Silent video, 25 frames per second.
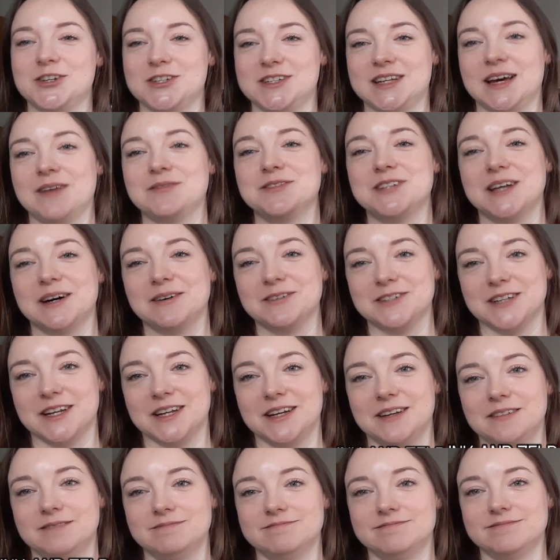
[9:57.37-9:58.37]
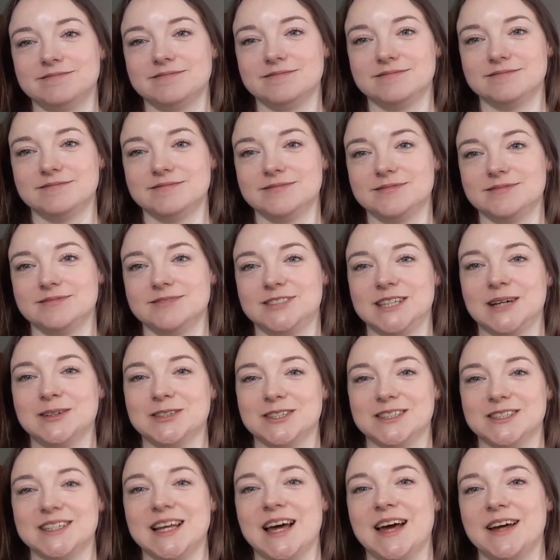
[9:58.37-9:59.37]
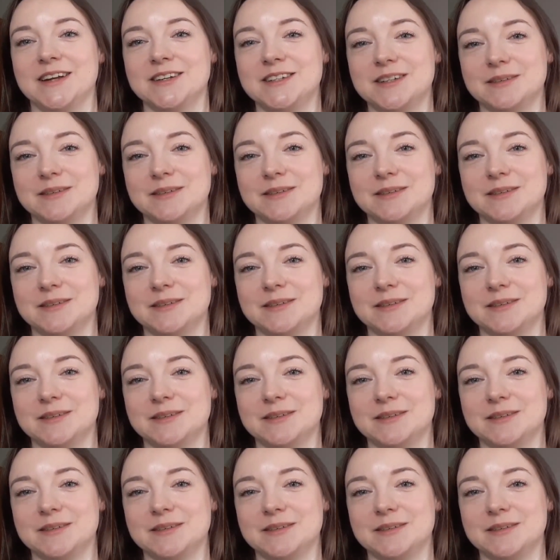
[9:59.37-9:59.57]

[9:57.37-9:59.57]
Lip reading: have Zelda's head.